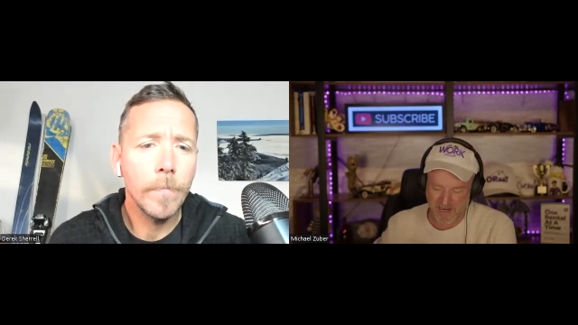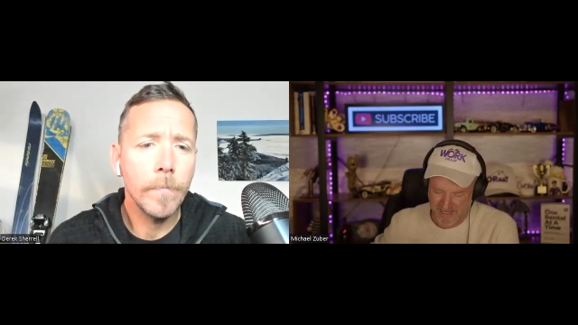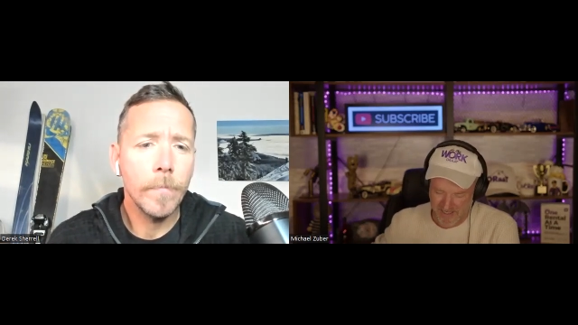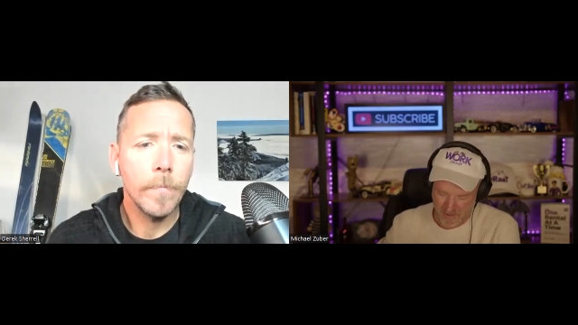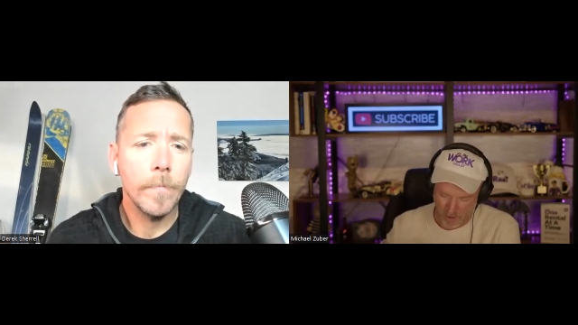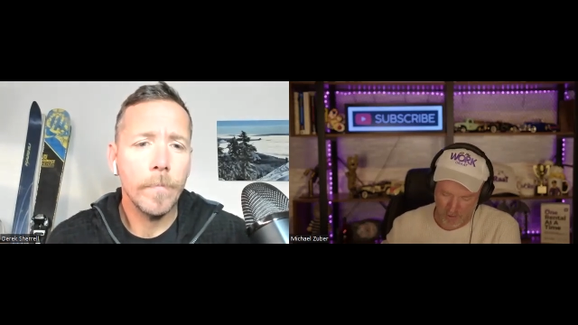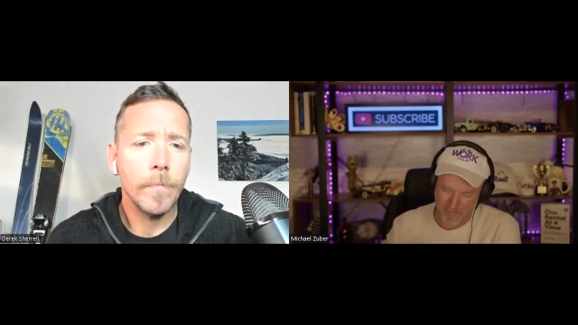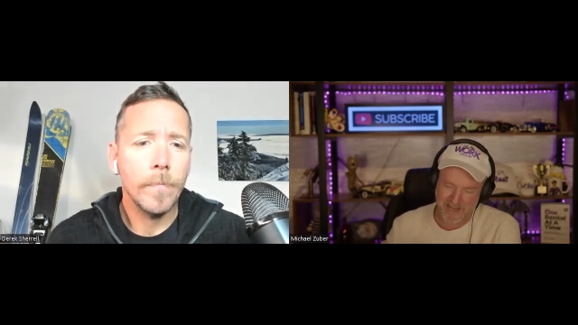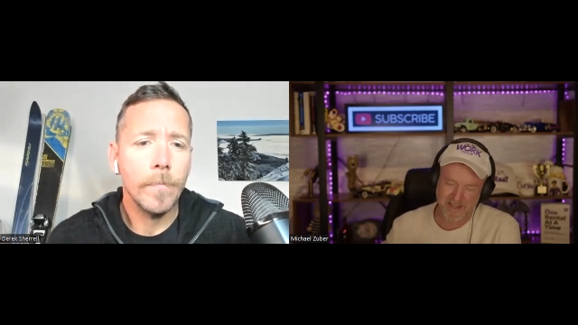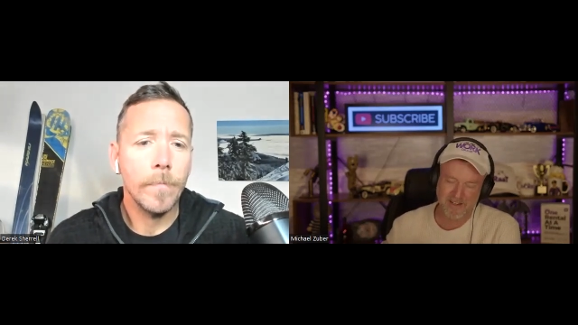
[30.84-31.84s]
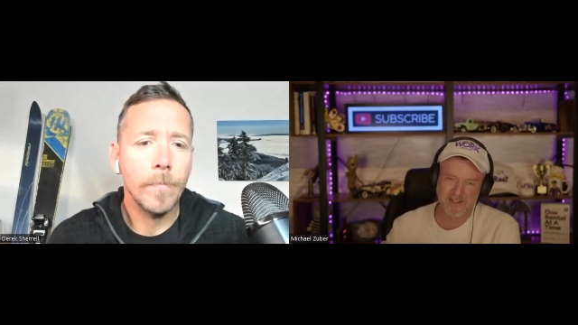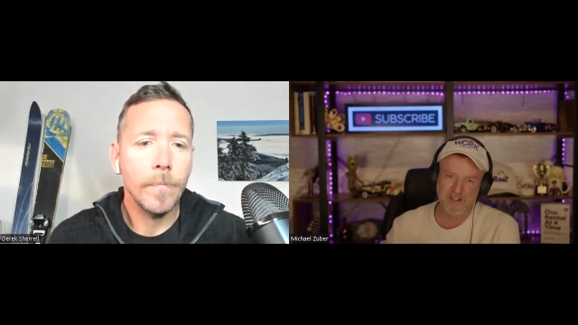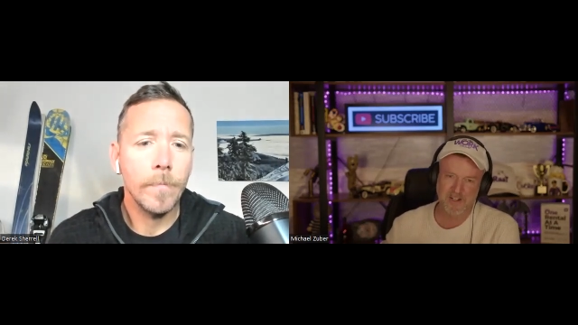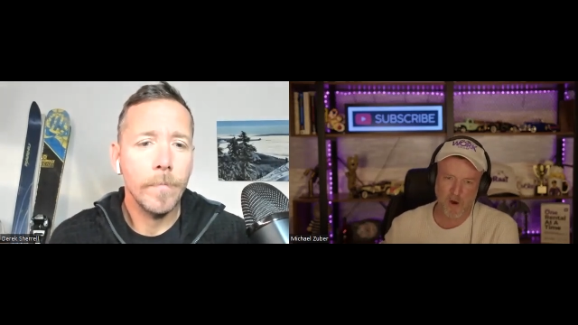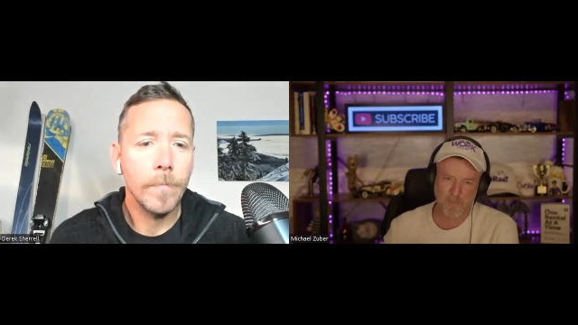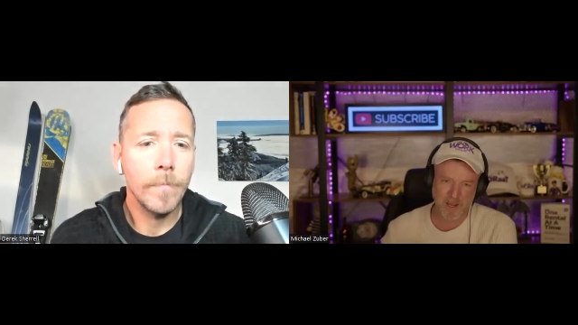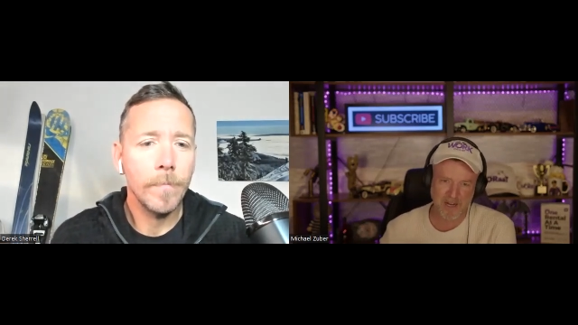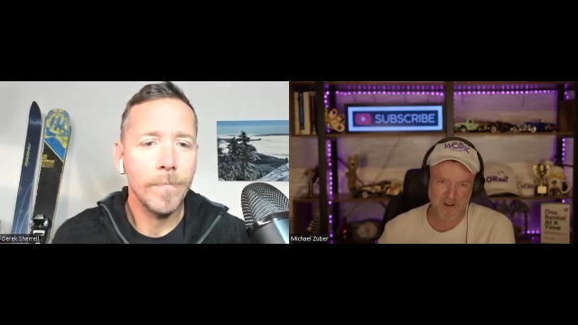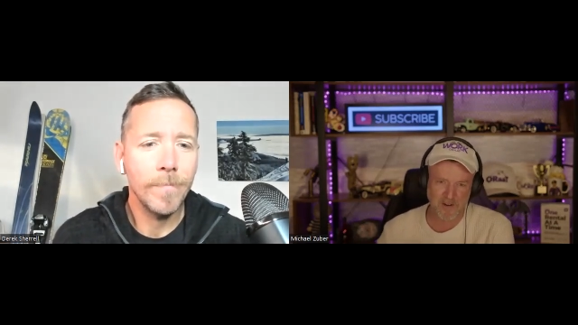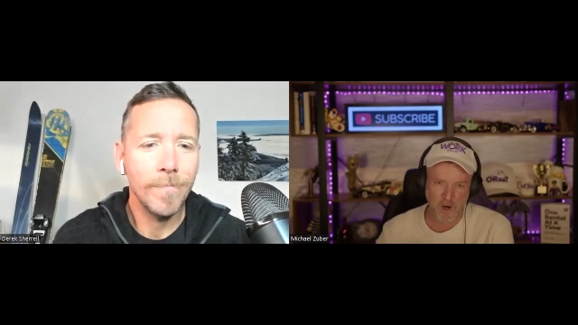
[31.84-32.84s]
Speaker 1: Everybody has told me go
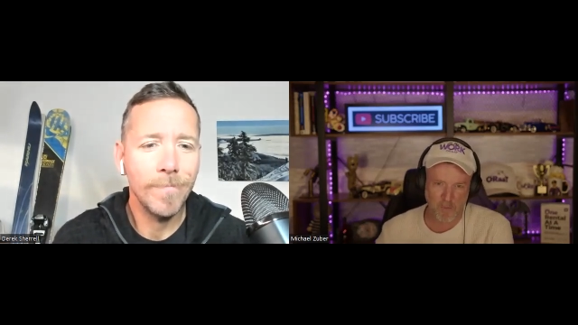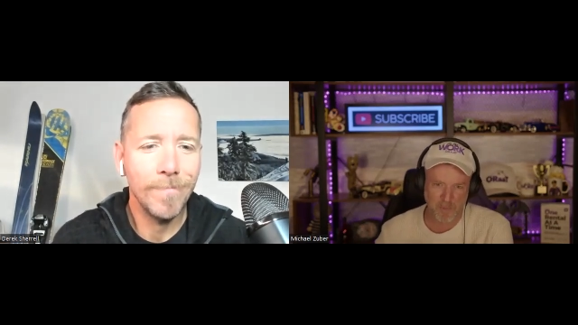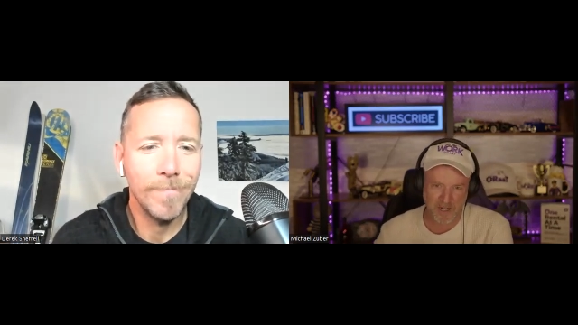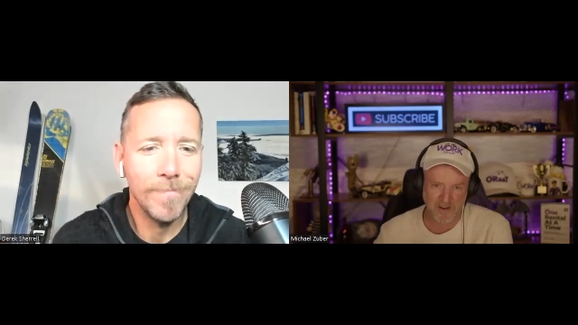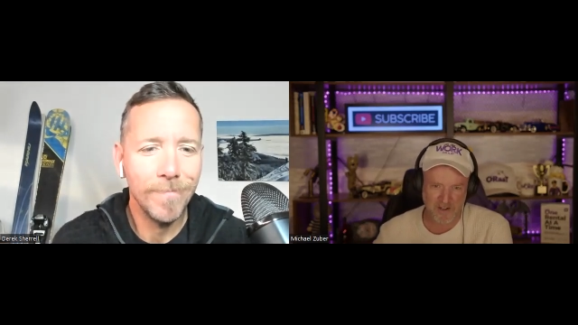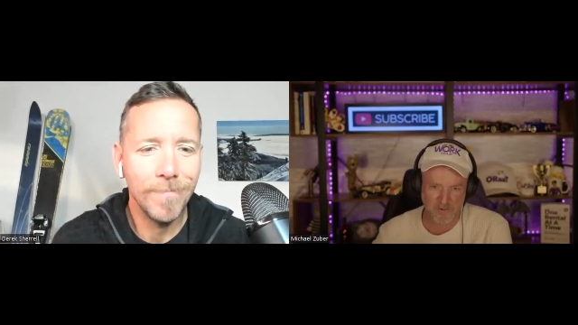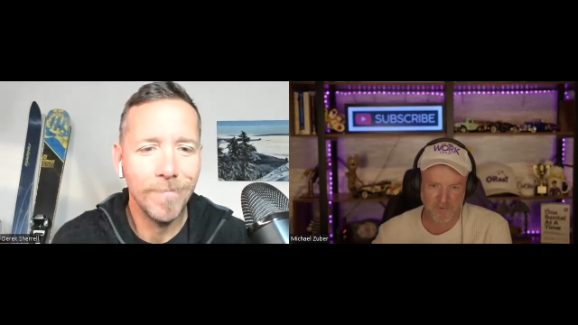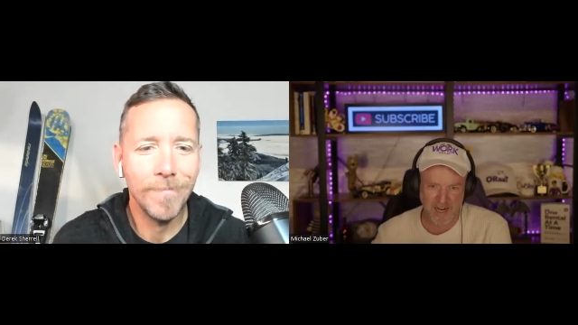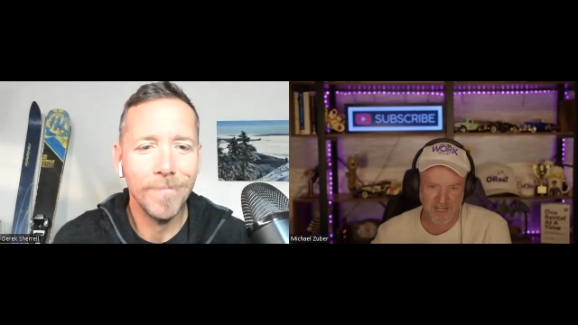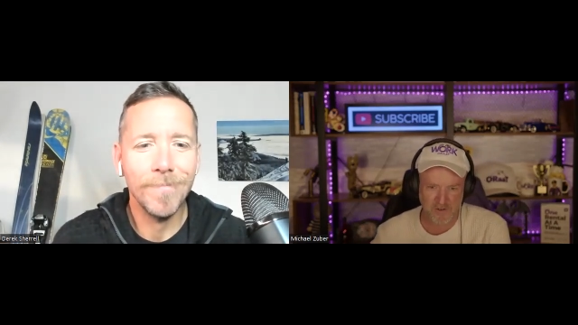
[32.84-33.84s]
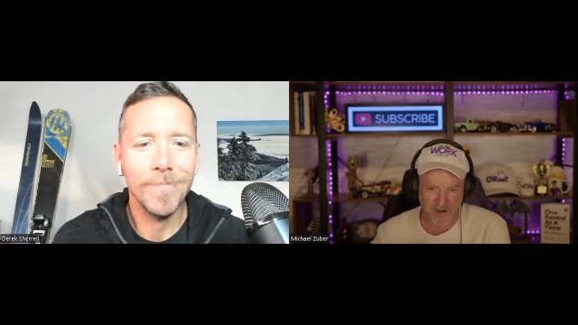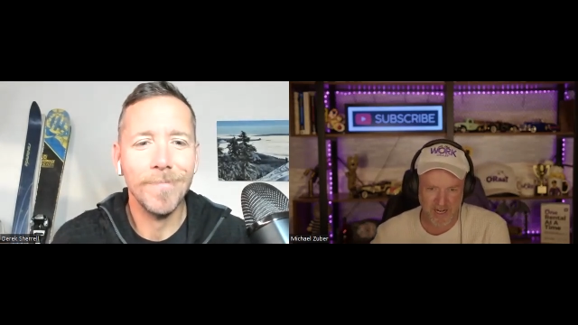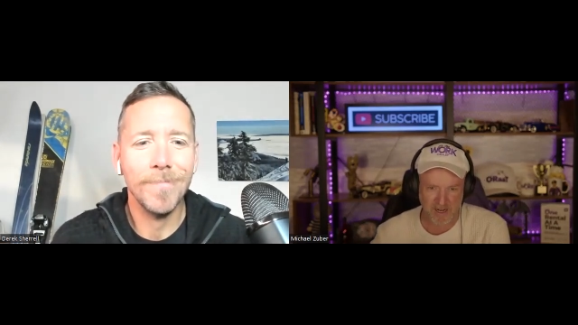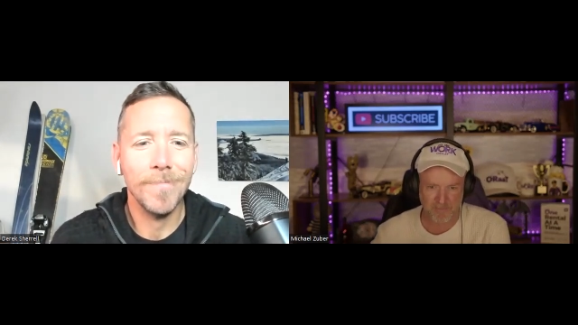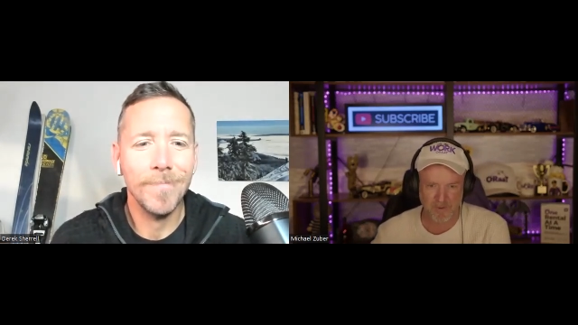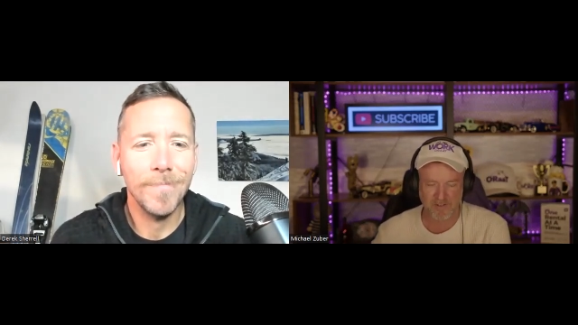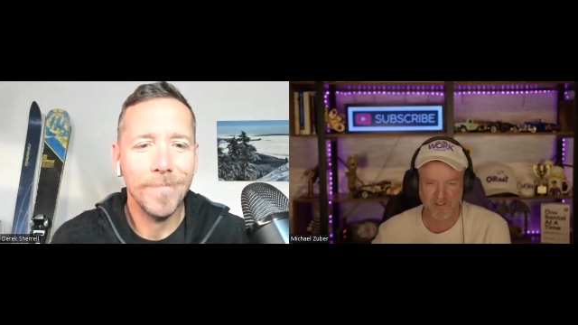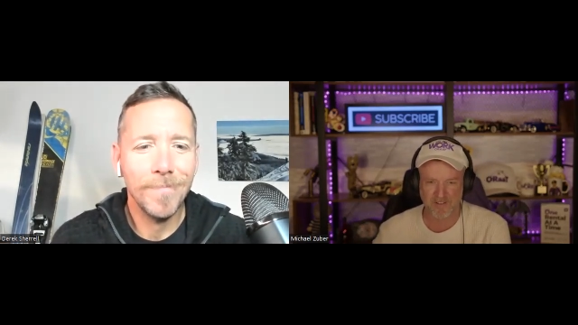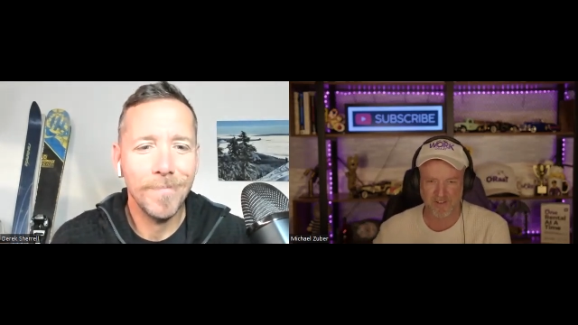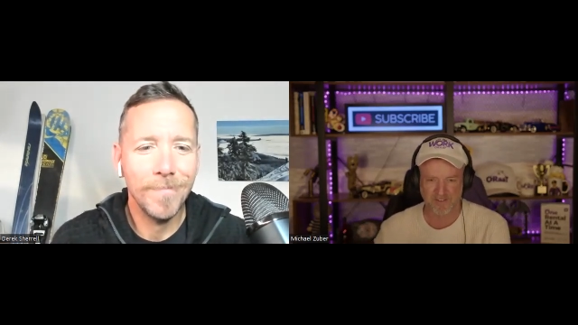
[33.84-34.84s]
bigger, go bigger. You've got to trade up. It's
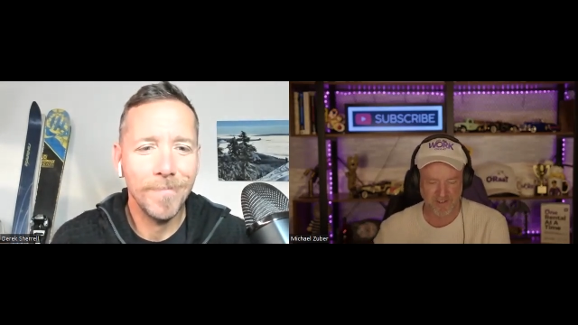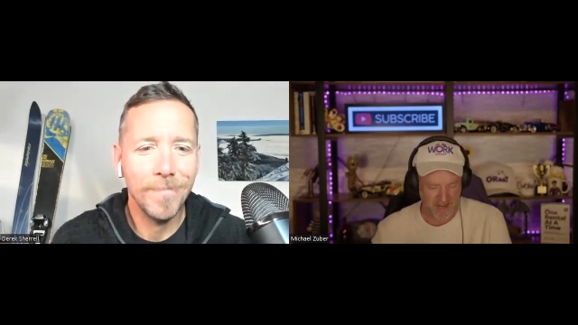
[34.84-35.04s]
it's a